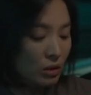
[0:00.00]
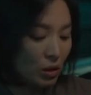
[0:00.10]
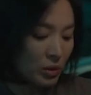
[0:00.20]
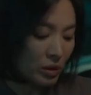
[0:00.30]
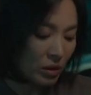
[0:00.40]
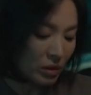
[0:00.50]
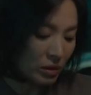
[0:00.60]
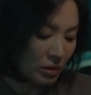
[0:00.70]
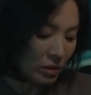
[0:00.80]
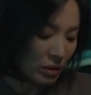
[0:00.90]
The
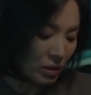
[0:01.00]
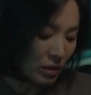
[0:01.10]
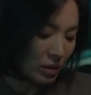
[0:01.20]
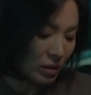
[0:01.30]
estimated cost of